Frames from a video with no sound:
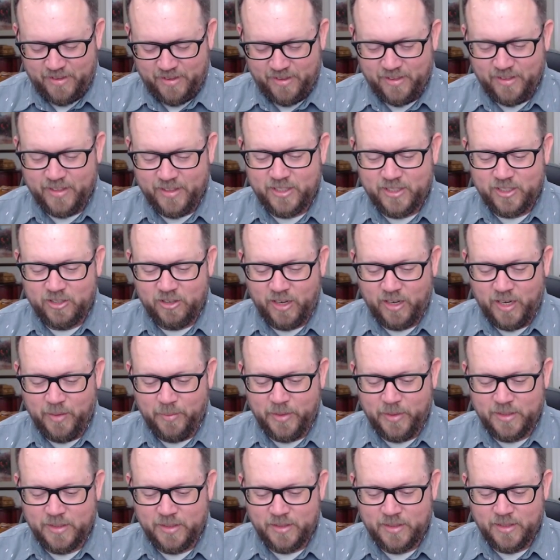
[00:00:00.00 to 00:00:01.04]
this stream
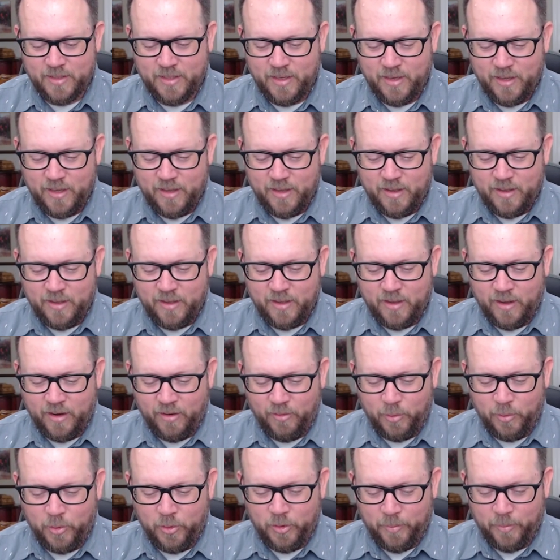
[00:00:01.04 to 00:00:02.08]
is going to
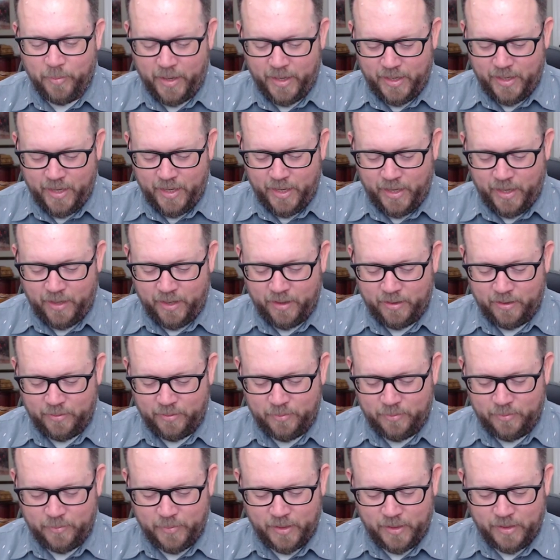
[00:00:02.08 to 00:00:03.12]
ruin my day
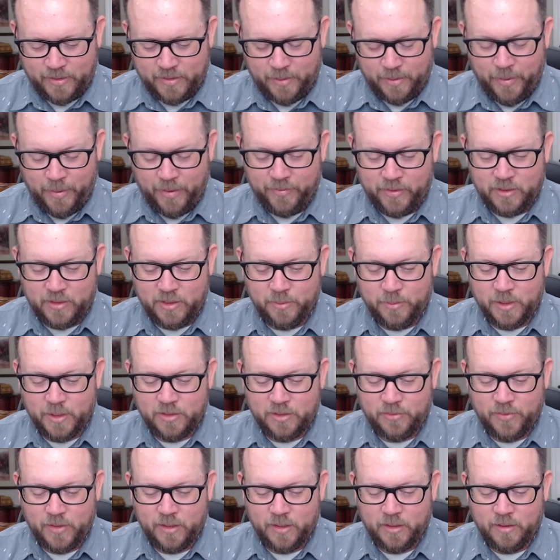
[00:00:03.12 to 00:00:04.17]
because I'm having too much
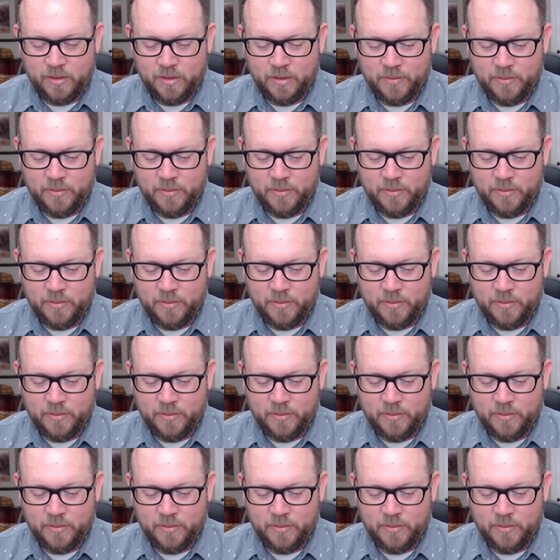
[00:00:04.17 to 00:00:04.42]
fun.